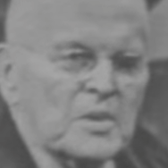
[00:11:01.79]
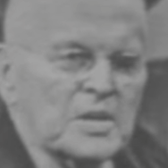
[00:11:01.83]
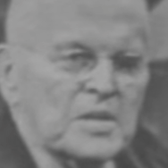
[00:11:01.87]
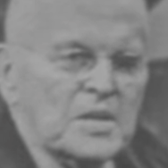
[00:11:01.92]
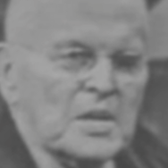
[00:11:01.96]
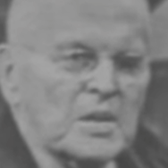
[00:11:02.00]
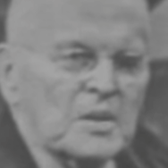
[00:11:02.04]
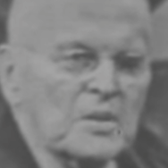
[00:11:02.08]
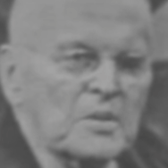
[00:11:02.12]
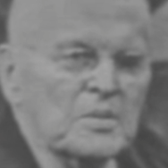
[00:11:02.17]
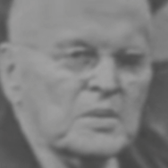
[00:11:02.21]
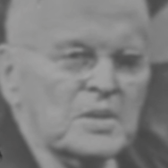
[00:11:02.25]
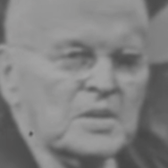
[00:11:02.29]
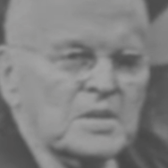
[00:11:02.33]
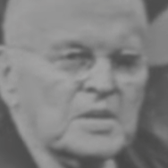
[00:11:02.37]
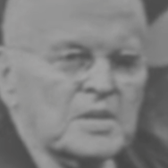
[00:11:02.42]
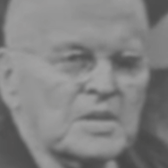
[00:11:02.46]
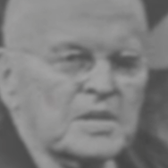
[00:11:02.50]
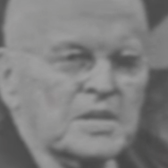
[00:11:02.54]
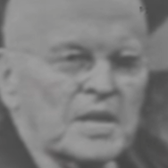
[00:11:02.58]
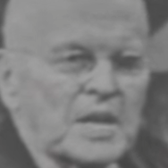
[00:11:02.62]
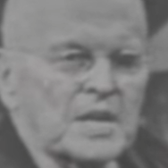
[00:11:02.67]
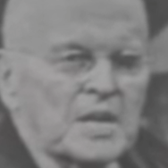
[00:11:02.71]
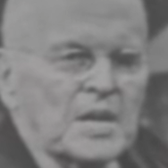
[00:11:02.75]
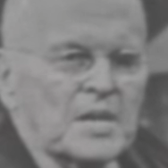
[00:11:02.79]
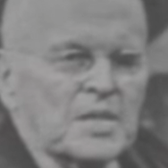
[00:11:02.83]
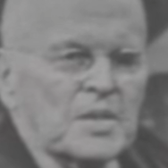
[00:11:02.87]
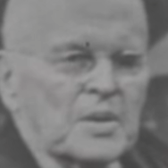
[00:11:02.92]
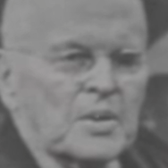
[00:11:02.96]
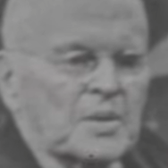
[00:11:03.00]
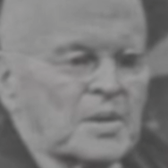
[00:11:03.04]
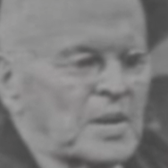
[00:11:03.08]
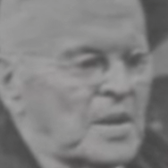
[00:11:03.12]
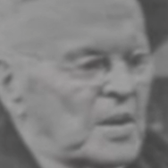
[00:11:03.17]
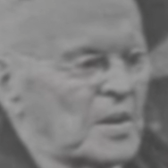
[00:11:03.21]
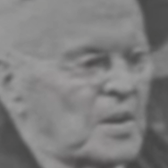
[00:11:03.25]
Mister Luce, said he
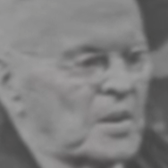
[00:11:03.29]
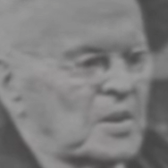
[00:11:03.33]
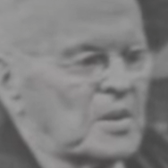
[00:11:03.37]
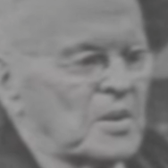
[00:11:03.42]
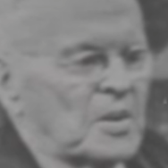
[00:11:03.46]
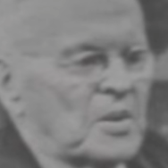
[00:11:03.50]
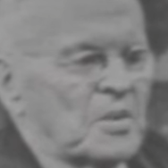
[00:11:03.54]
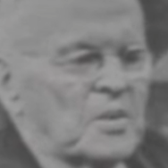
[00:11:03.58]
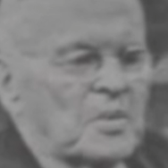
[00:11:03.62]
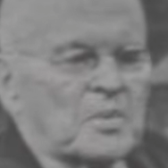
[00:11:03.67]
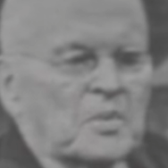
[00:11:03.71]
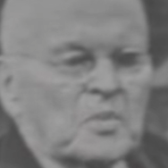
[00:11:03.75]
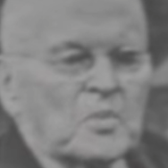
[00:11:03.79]
thought he ought to go